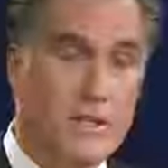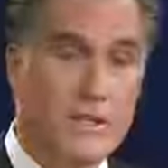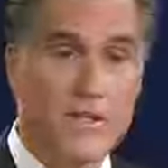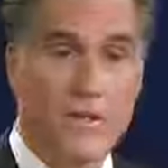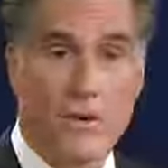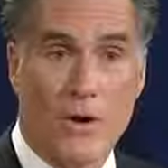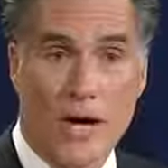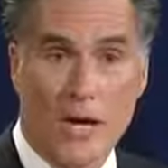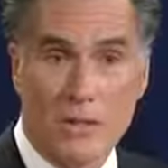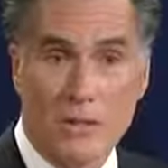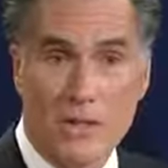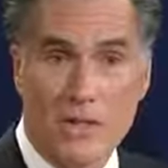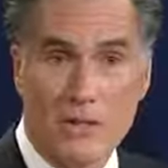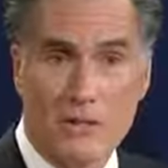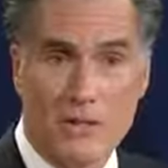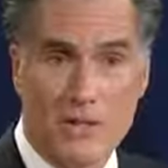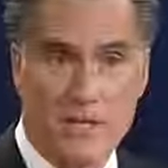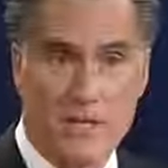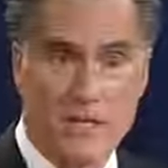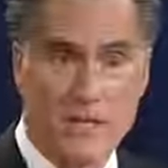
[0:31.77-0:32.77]
So how do we
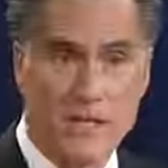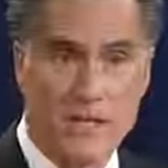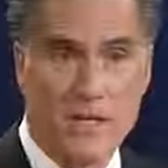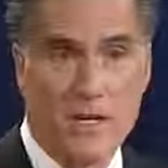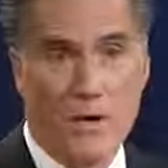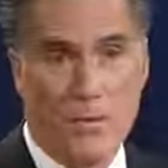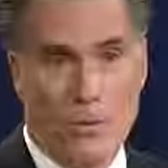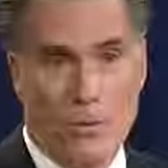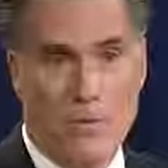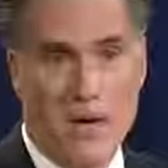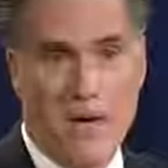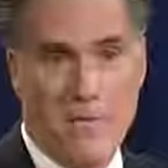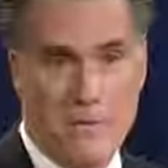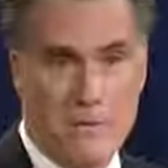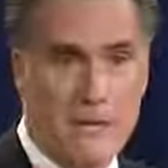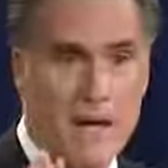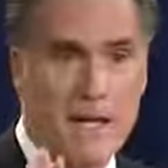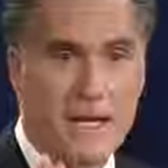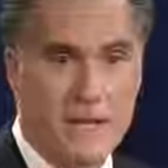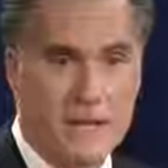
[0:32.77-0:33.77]
deal with it? Well,
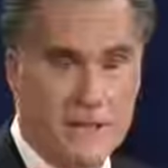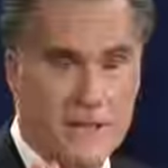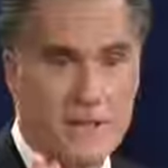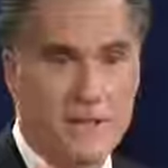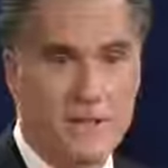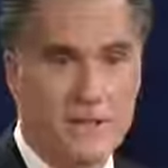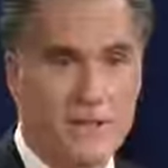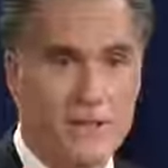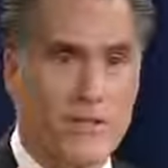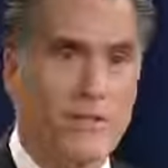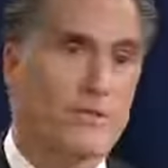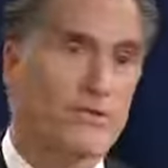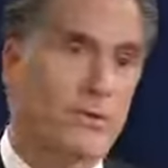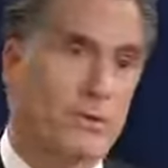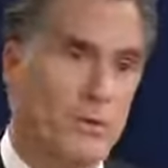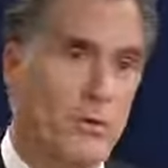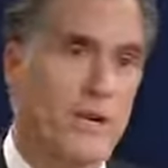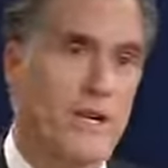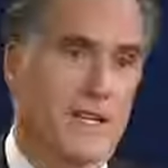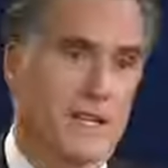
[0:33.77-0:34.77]
mathematically, there are
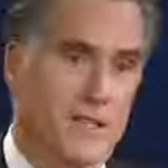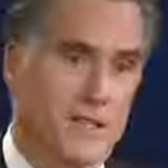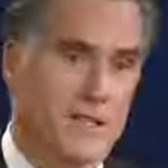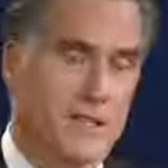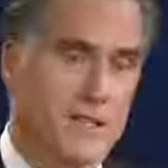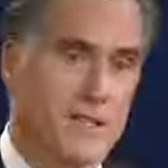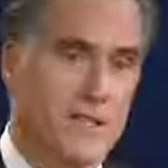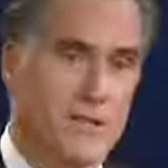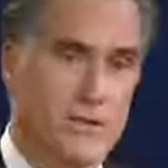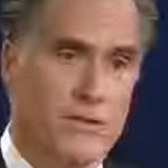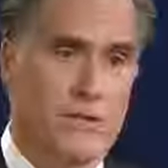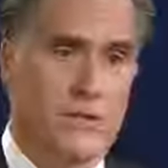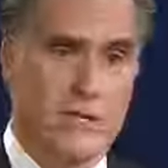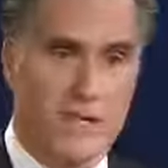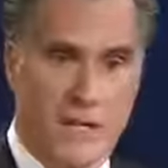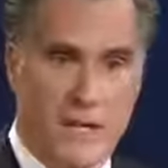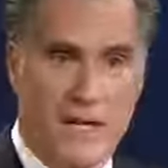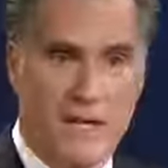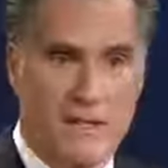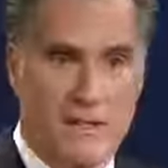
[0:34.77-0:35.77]
three ways that you
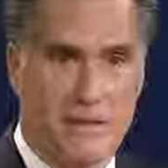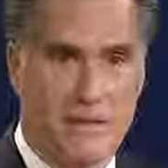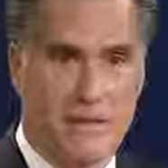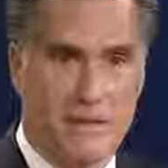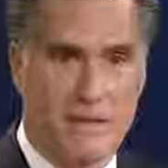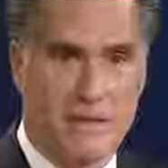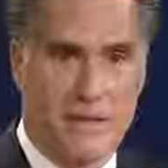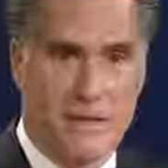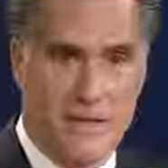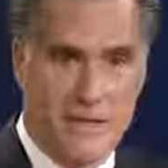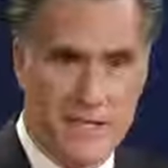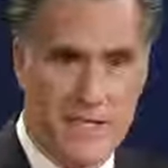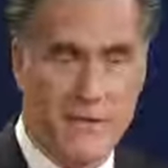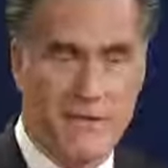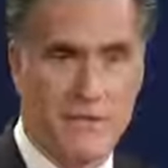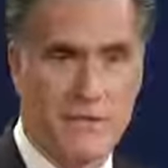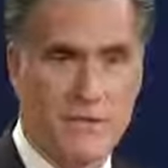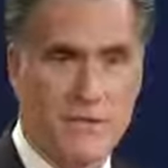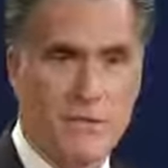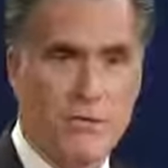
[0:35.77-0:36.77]
can cut a
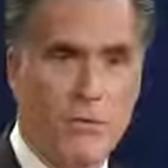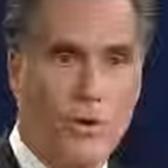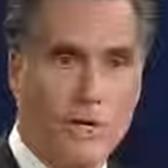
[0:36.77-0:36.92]
deficit.